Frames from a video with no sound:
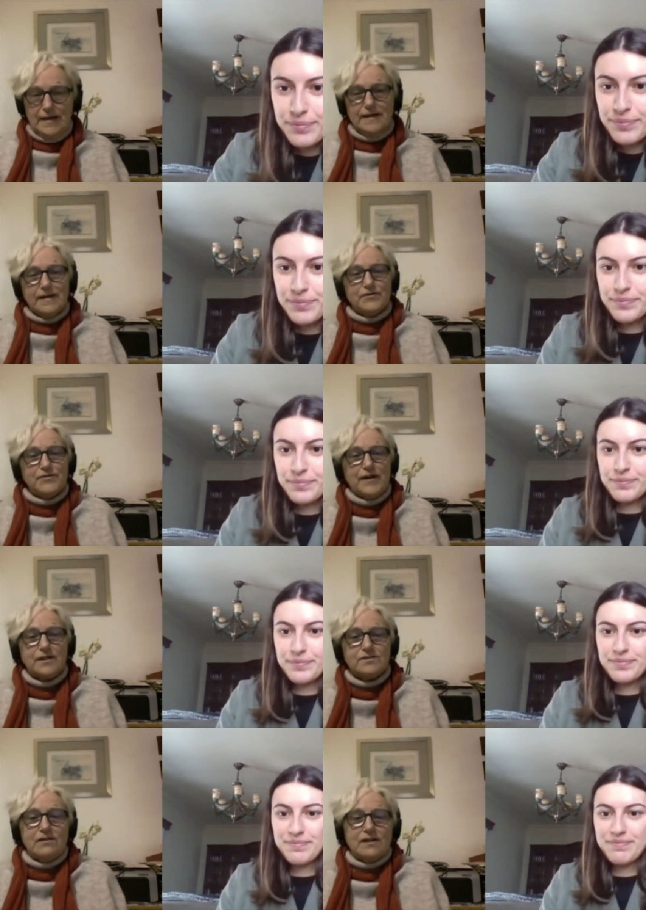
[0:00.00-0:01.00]

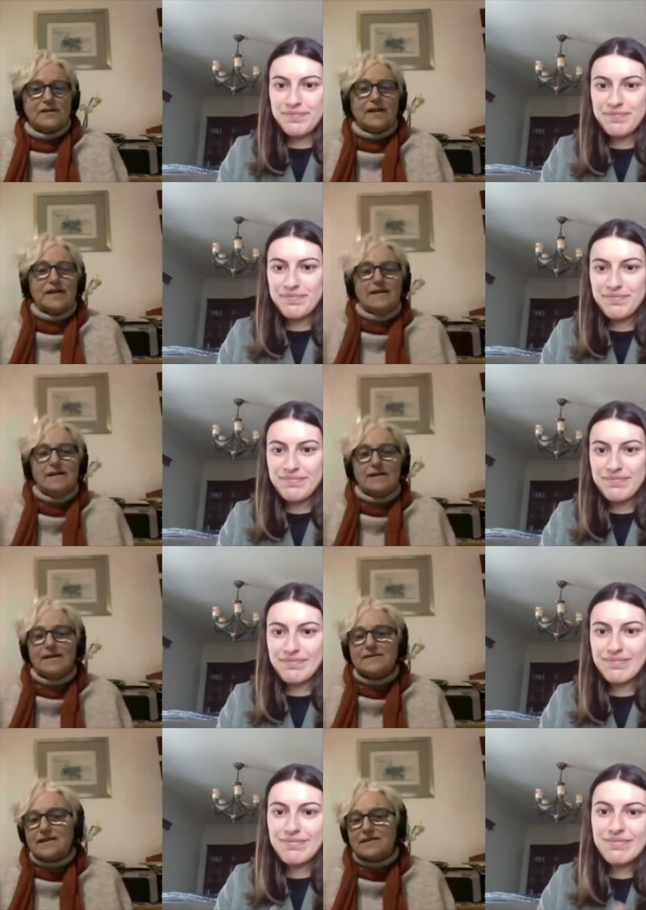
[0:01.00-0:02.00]
Speaker 1: Unfortunately, in,
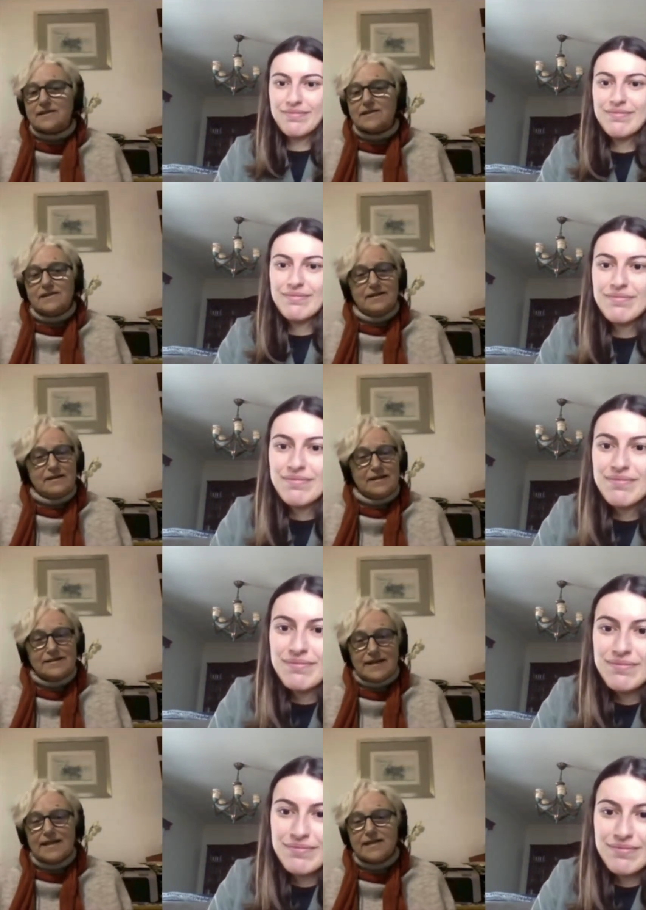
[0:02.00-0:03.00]
Itals, in
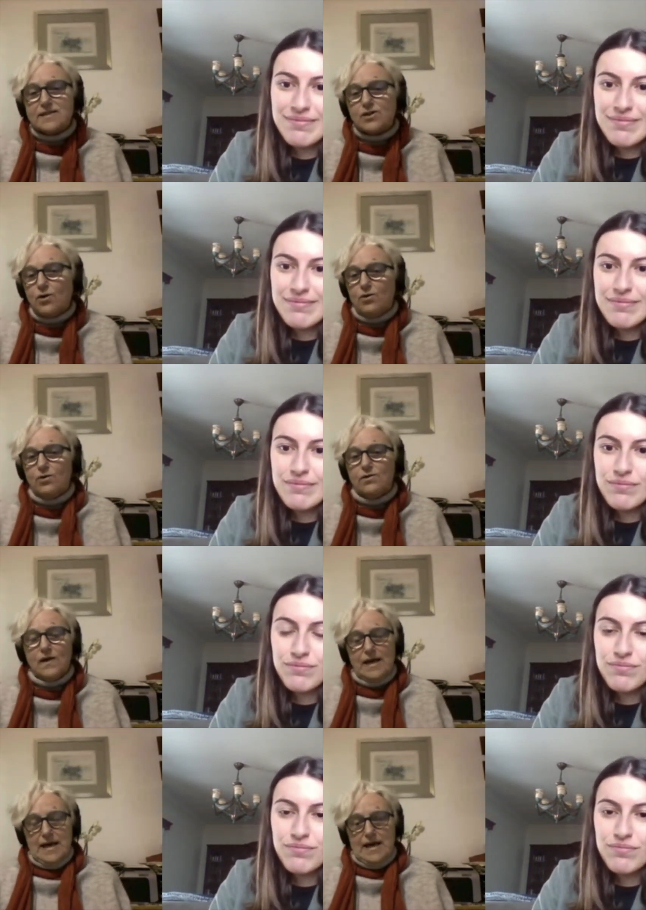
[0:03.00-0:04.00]
Italian school,
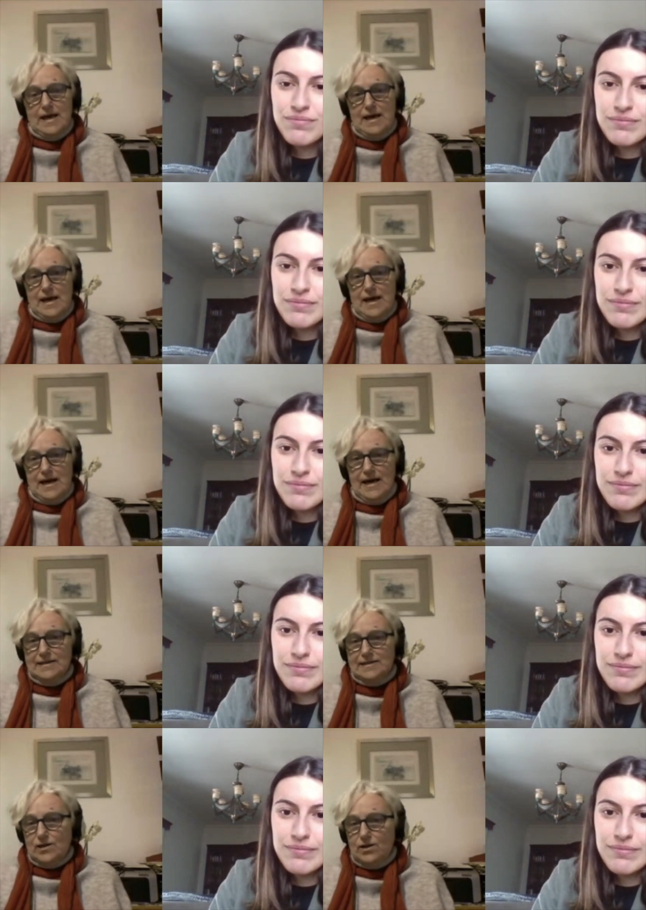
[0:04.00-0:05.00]

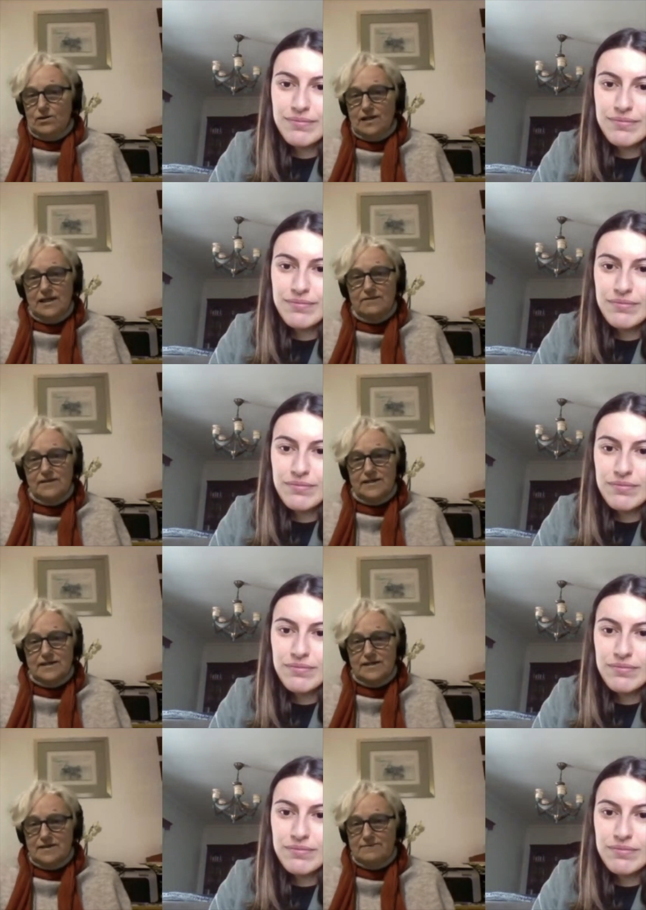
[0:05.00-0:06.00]
at all
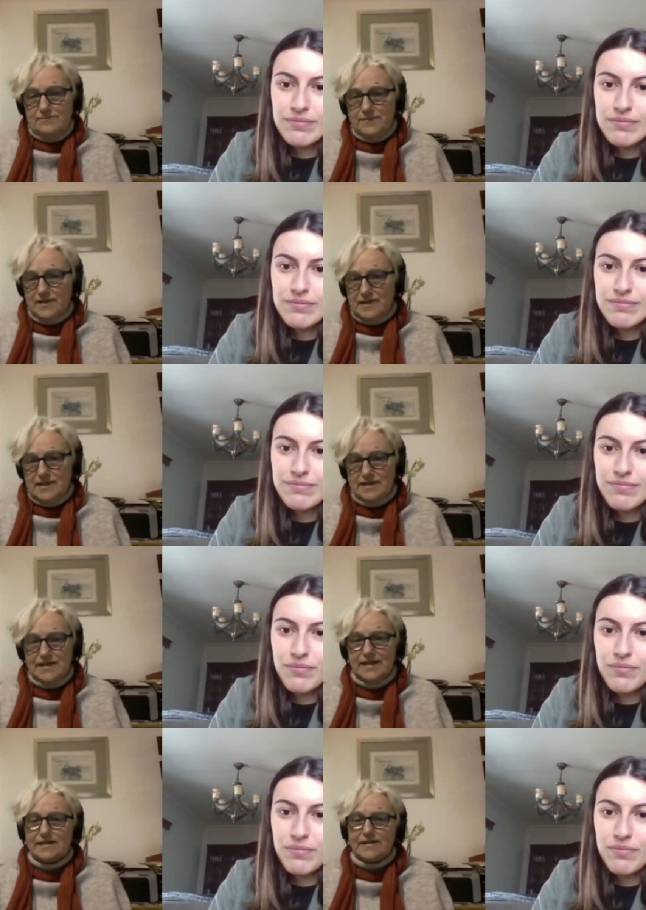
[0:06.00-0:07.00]
levels,
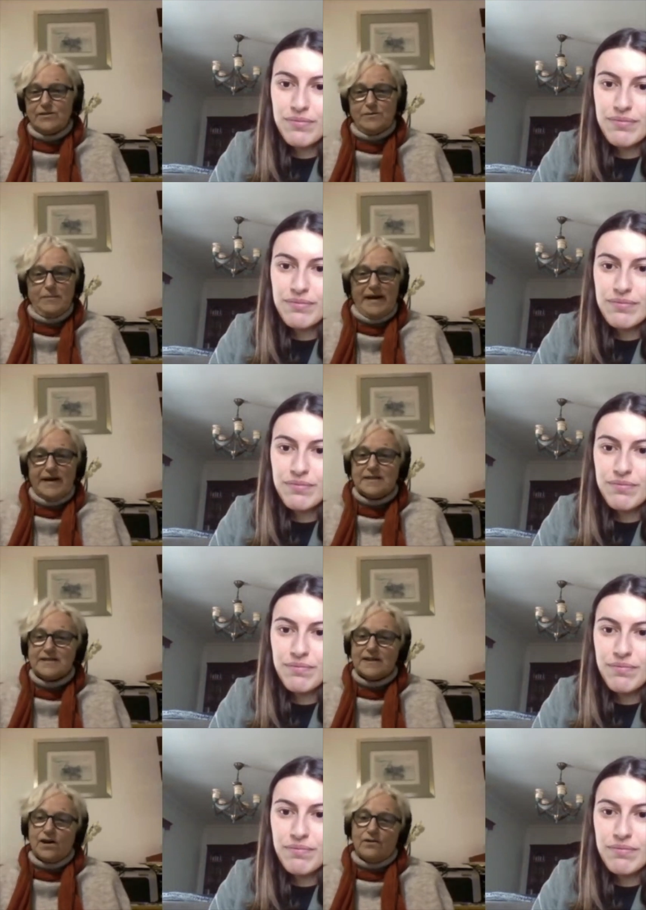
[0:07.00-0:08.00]

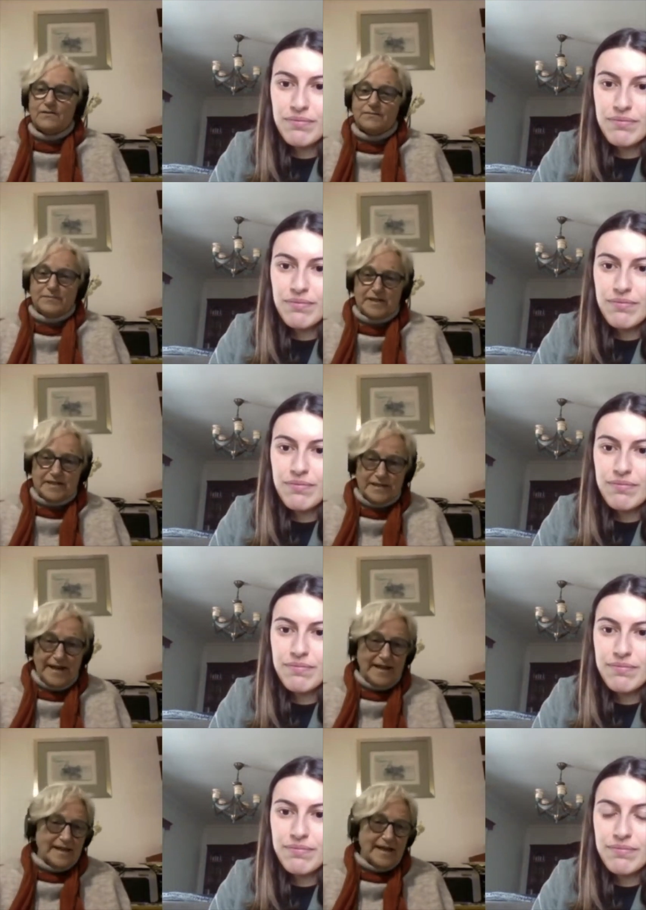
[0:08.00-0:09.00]
stereotypes of
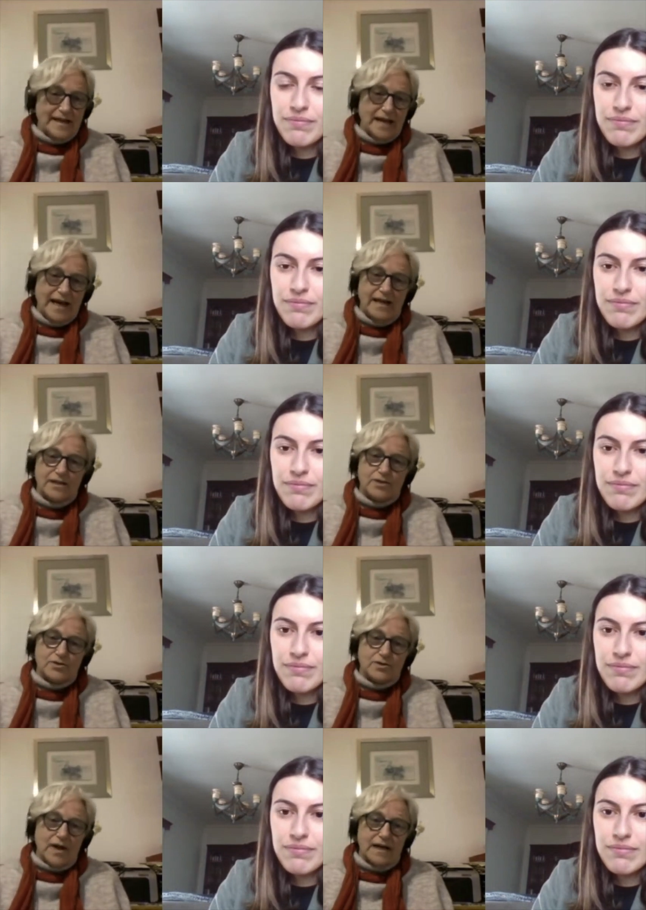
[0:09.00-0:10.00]
patriarchal
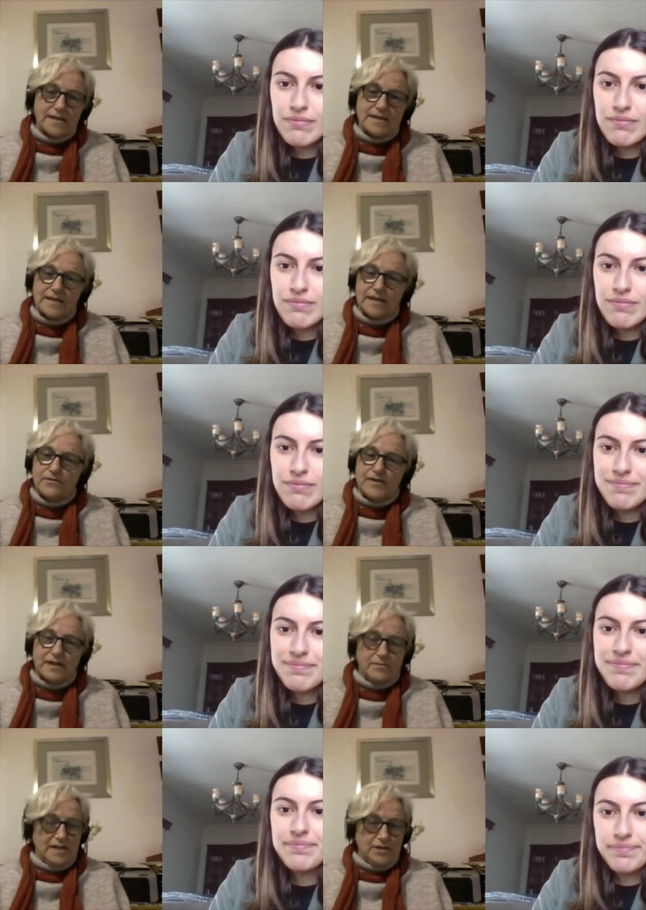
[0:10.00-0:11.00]
culture are still
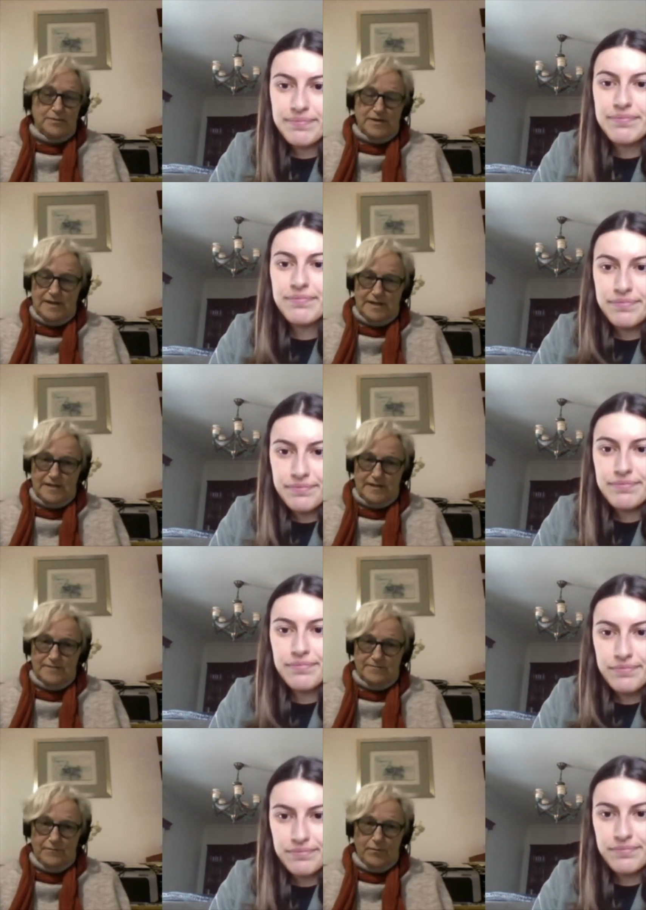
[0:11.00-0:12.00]
very much present
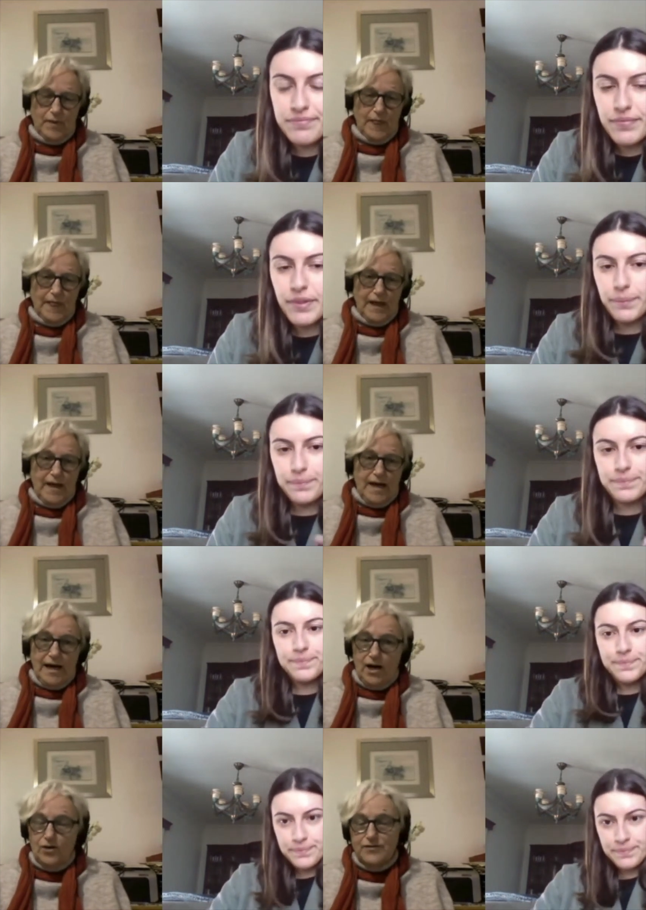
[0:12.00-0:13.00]

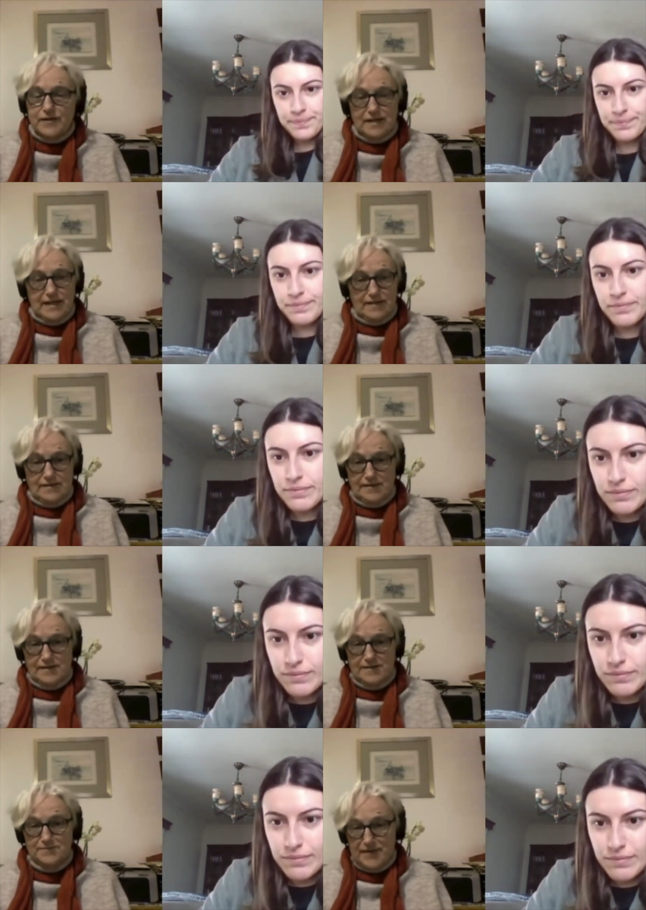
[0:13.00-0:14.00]
often, and
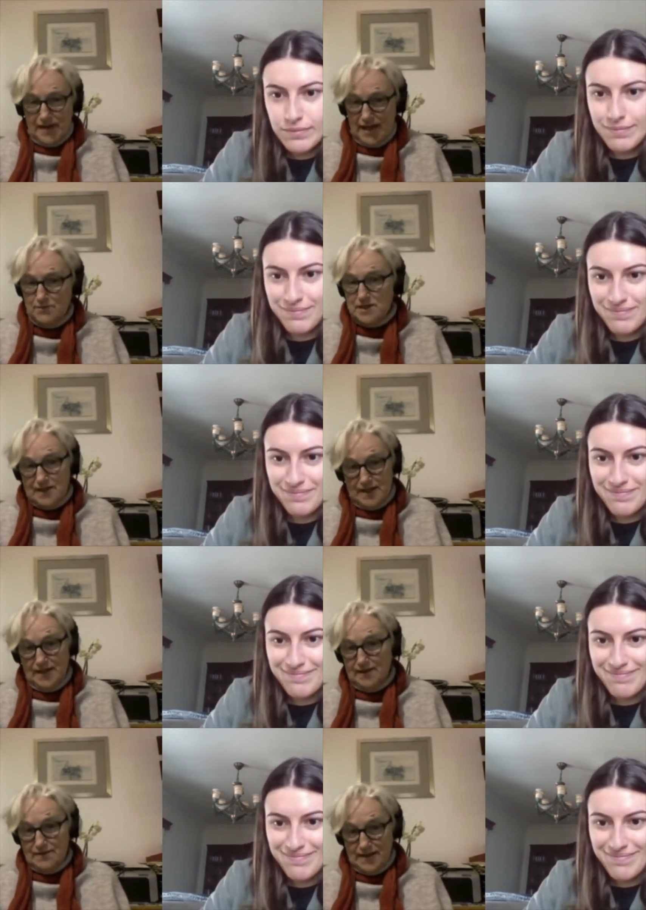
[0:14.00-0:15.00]
uh, I'm saying